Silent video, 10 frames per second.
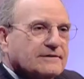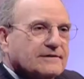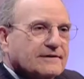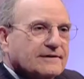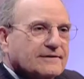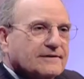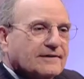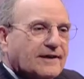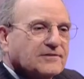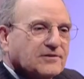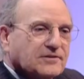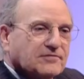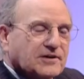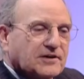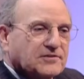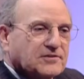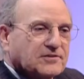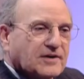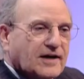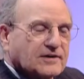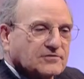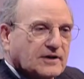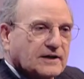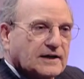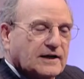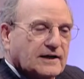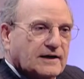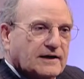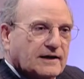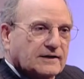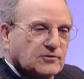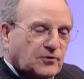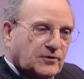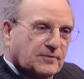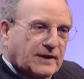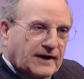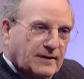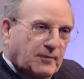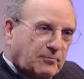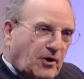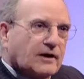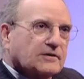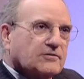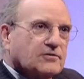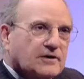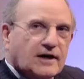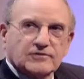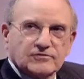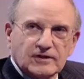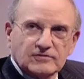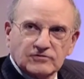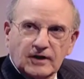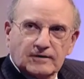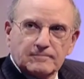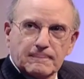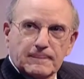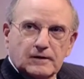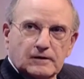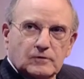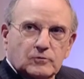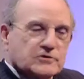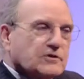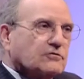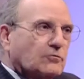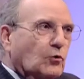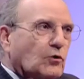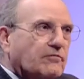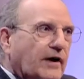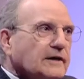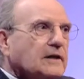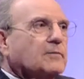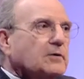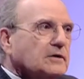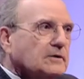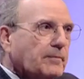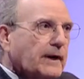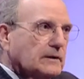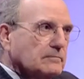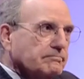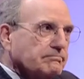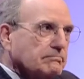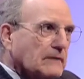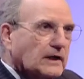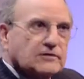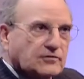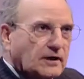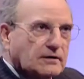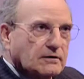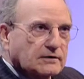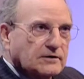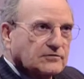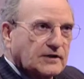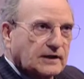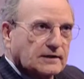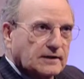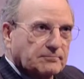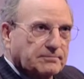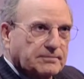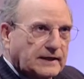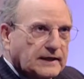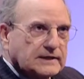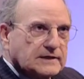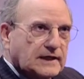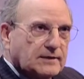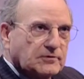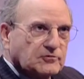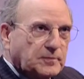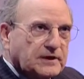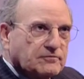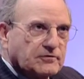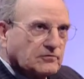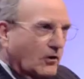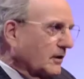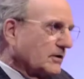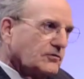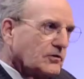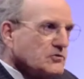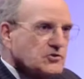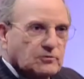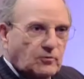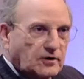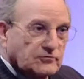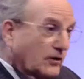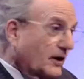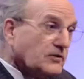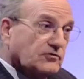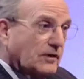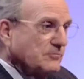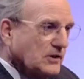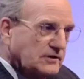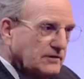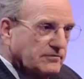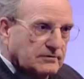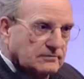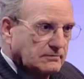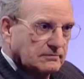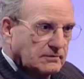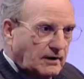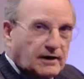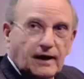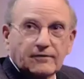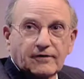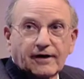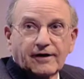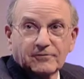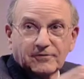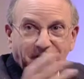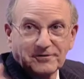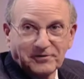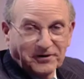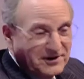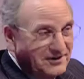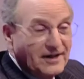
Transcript: the, the length and difficulty of the task, that I told them that I'm a product of the United States Senate, which is a rule of unlimited debate. Any senator can stand up at any time and speak for as long as he or she wants on any subject, even. Don't tell them that, un- for heaven's sake. Unrelated.